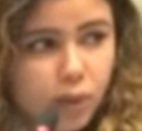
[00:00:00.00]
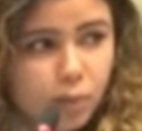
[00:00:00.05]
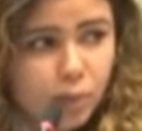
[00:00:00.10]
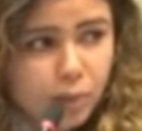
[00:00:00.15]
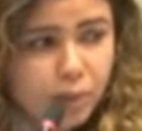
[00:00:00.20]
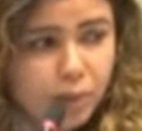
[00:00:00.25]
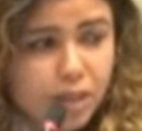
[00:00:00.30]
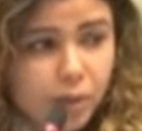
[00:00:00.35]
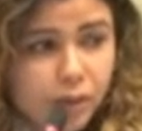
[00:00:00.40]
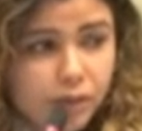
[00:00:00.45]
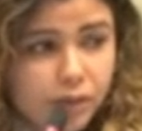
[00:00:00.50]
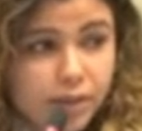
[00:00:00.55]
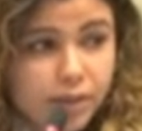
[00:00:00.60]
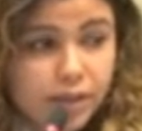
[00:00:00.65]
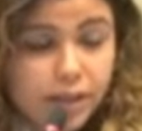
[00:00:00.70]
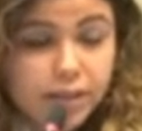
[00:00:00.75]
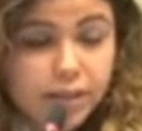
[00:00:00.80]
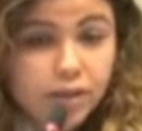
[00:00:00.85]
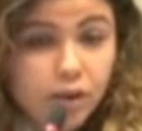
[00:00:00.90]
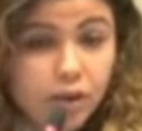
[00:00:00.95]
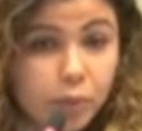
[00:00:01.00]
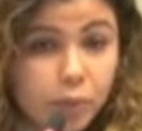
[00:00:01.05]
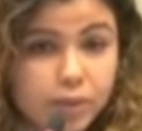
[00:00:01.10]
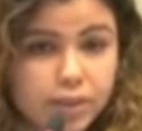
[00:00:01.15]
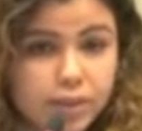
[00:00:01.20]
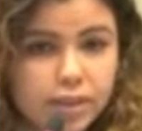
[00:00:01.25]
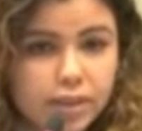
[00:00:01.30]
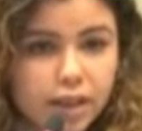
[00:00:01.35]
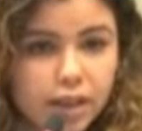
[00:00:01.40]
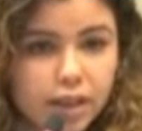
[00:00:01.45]
maybe some of the states are
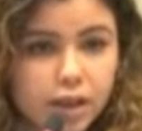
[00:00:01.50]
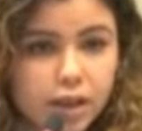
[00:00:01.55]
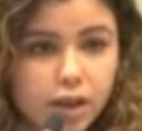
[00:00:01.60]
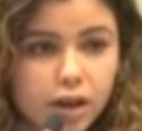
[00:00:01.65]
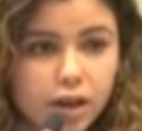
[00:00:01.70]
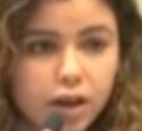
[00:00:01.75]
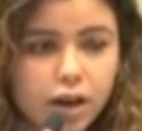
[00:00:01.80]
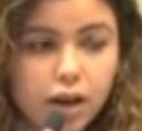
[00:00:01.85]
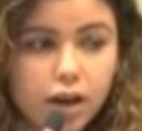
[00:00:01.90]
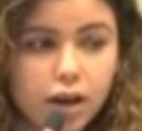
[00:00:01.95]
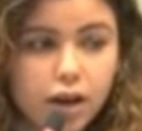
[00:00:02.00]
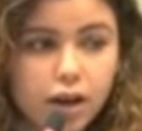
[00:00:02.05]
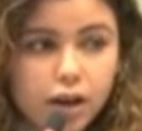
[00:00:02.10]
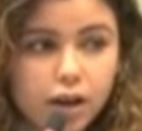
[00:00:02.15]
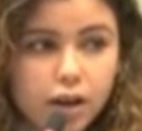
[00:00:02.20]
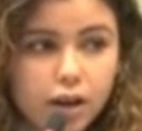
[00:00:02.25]
present here,